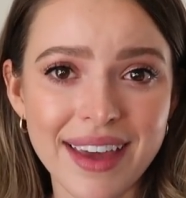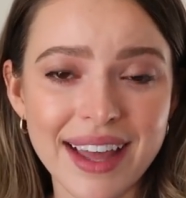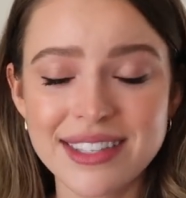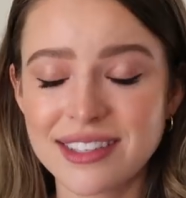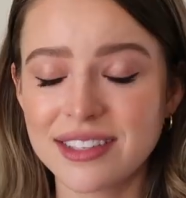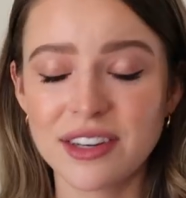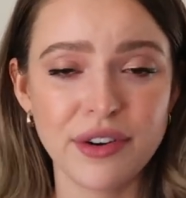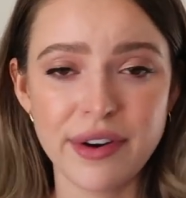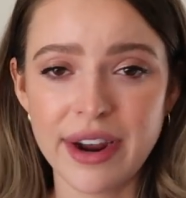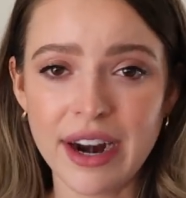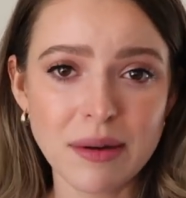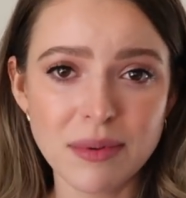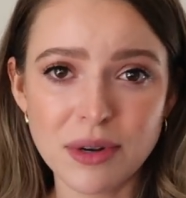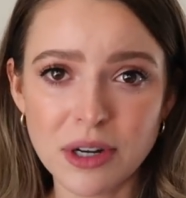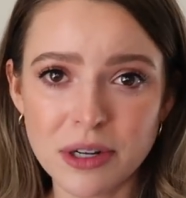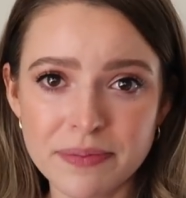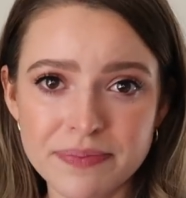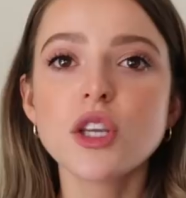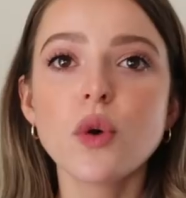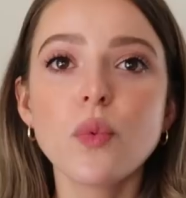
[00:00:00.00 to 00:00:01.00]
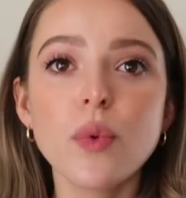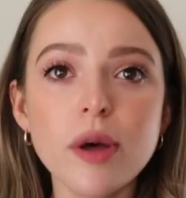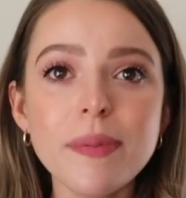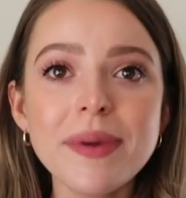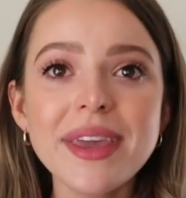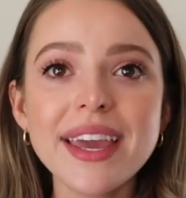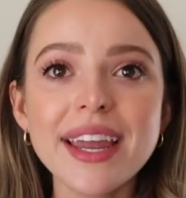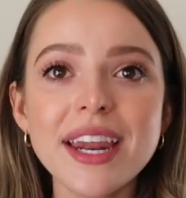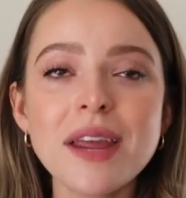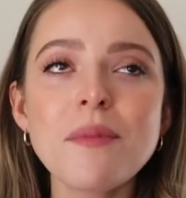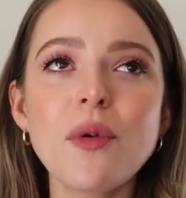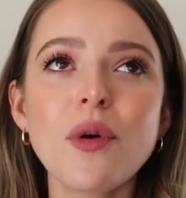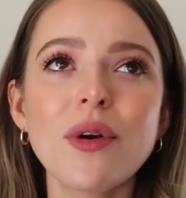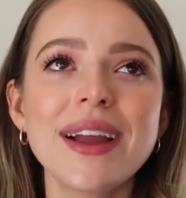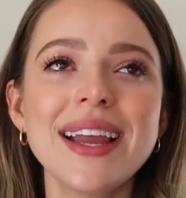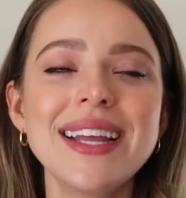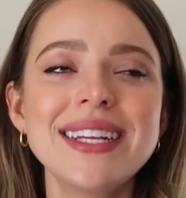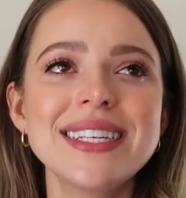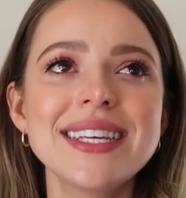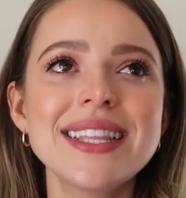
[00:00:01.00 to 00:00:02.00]
It's incredible. So we'll be getting
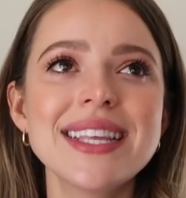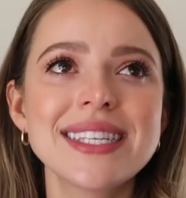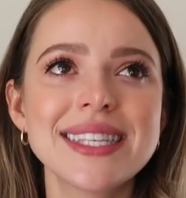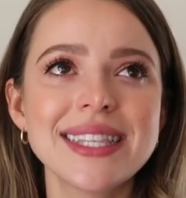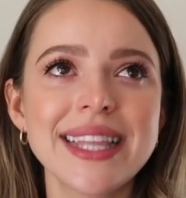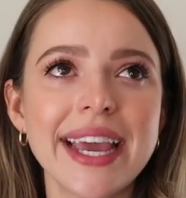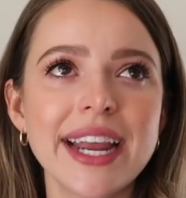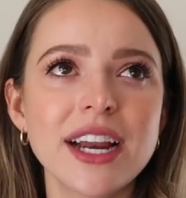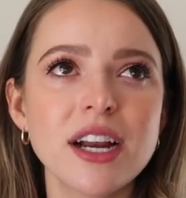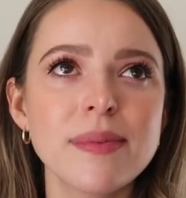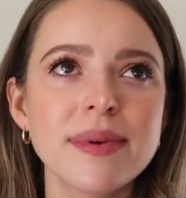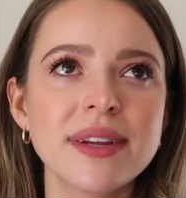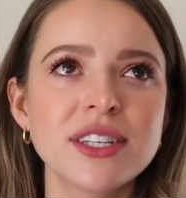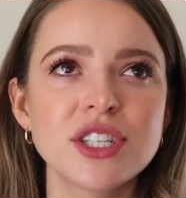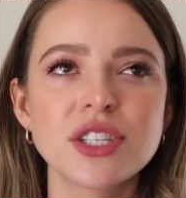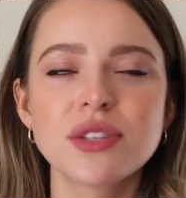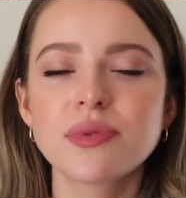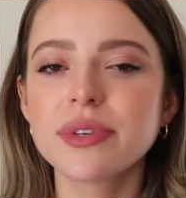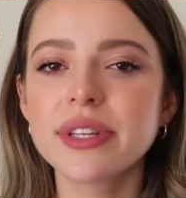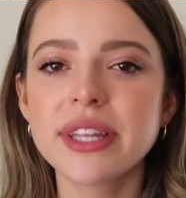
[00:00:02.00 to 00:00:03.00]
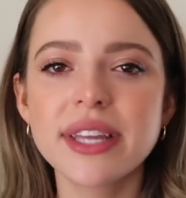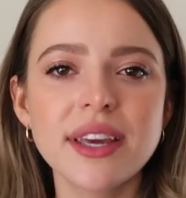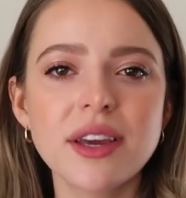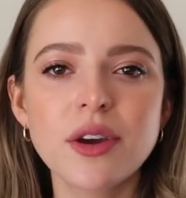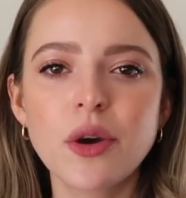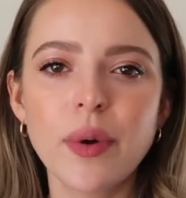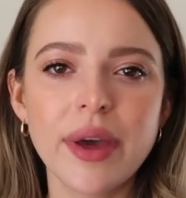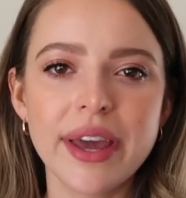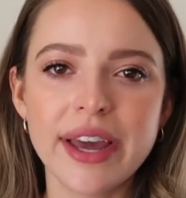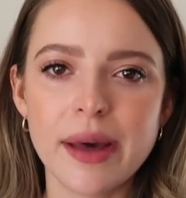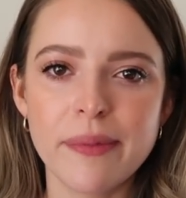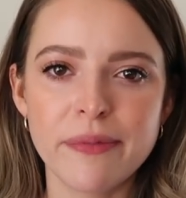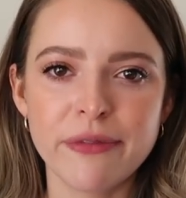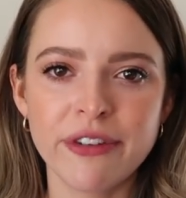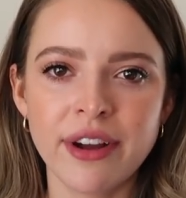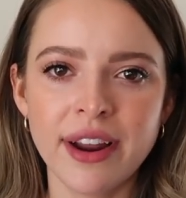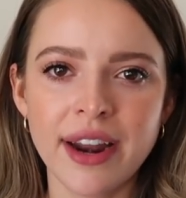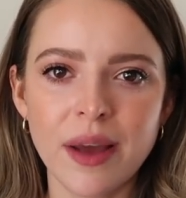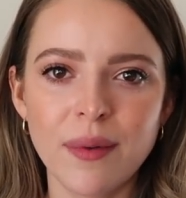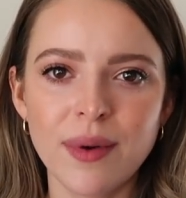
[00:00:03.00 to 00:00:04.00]
more into this later, but just really quick up
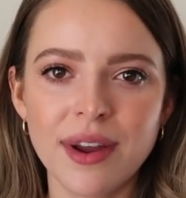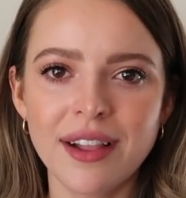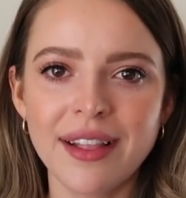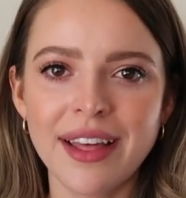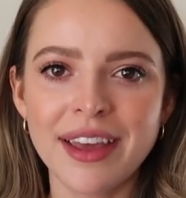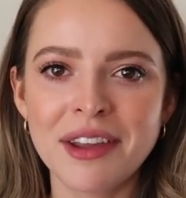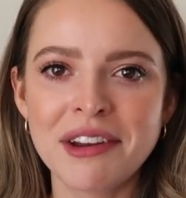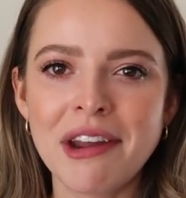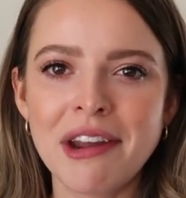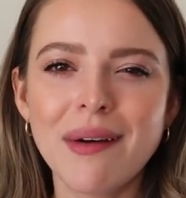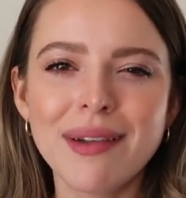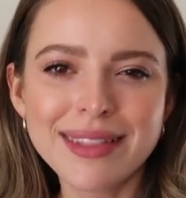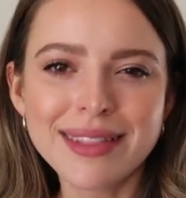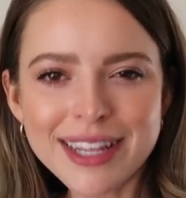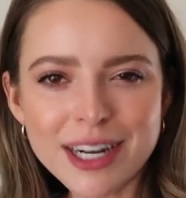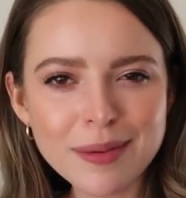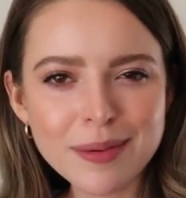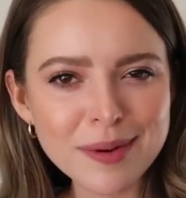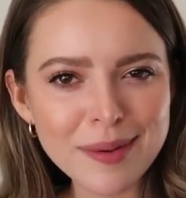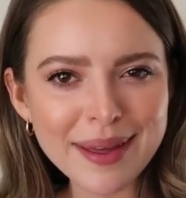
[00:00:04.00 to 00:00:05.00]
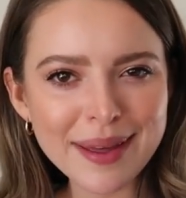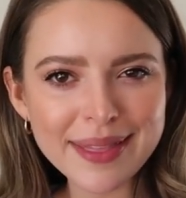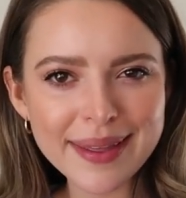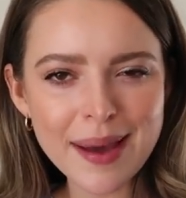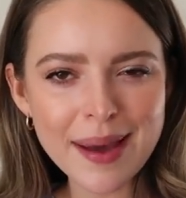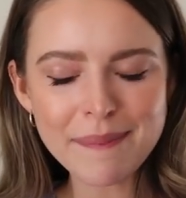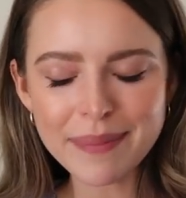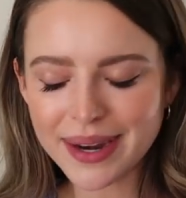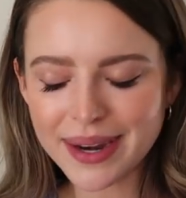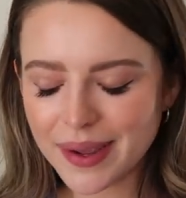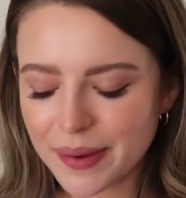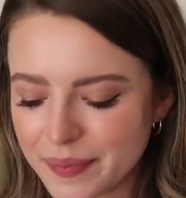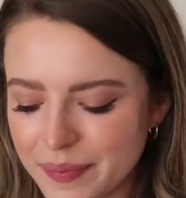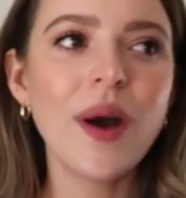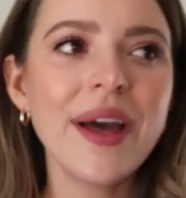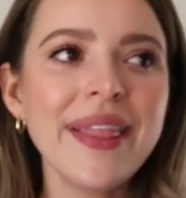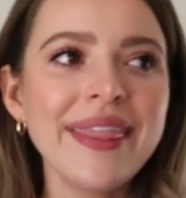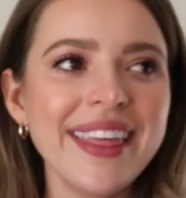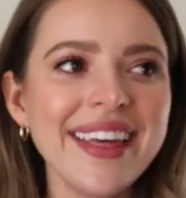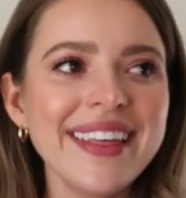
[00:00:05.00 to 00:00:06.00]
front, I wanna let you know a little bit about the company.
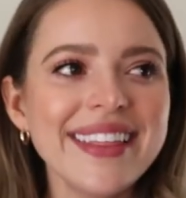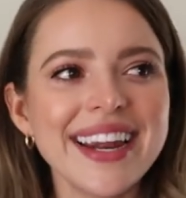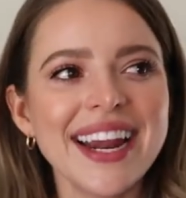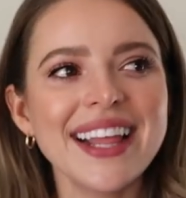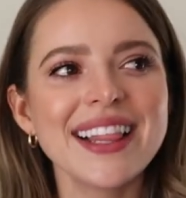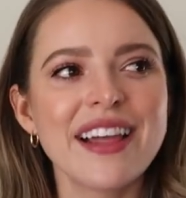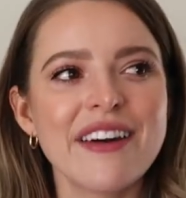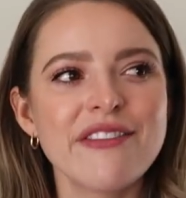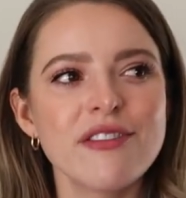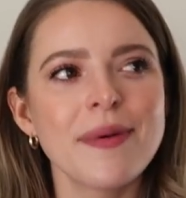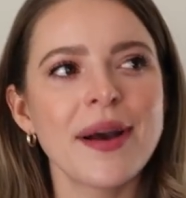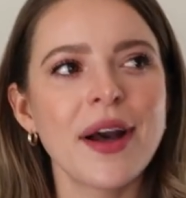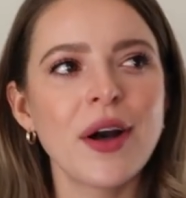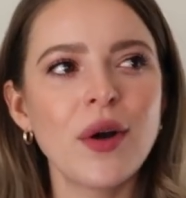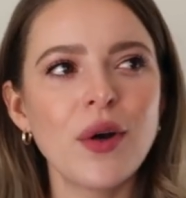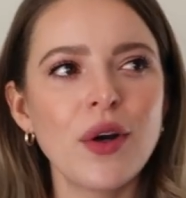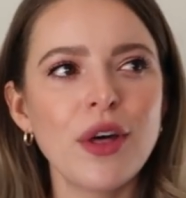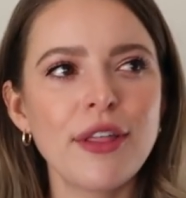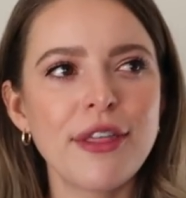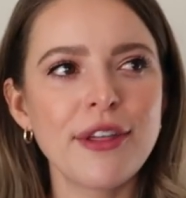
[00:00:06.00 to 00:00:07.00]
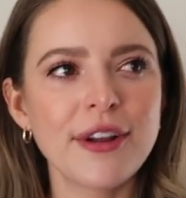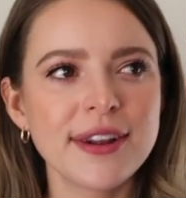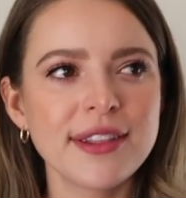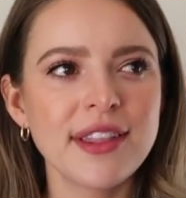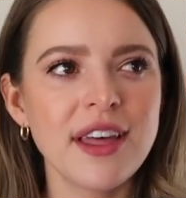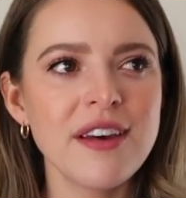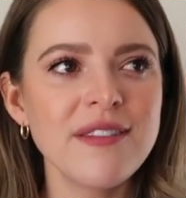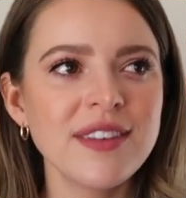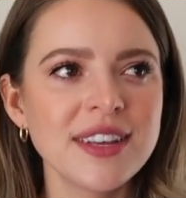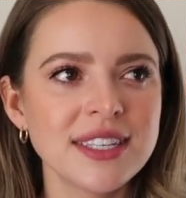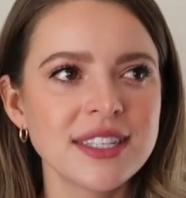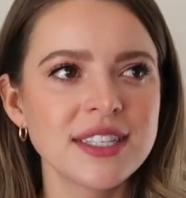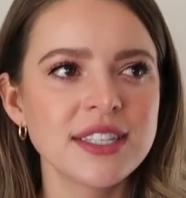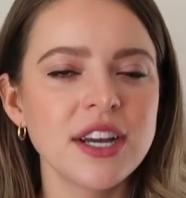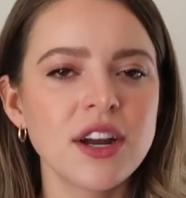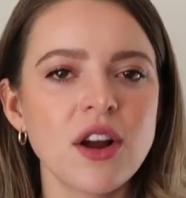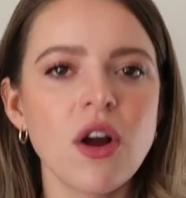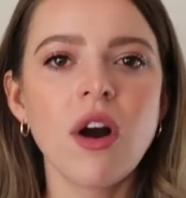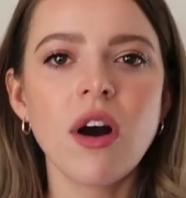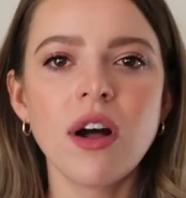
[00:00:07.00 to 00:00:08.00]
One thing that I love about Third Love is
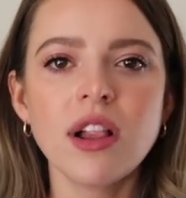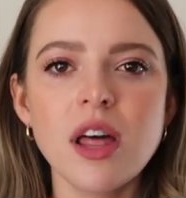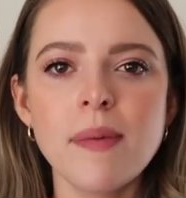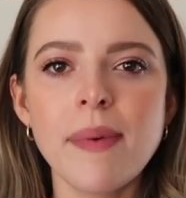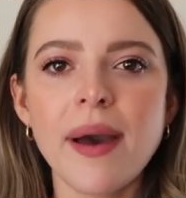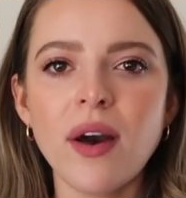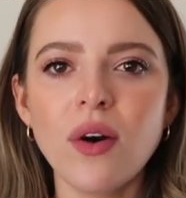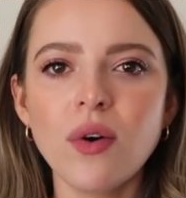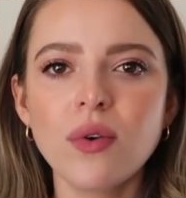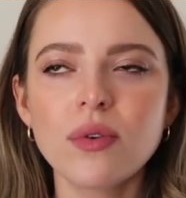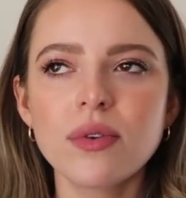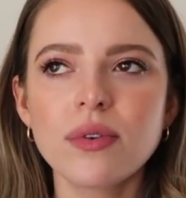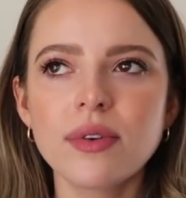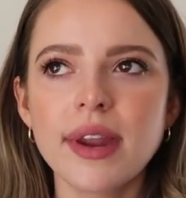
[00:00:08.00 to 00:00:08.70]
they're all about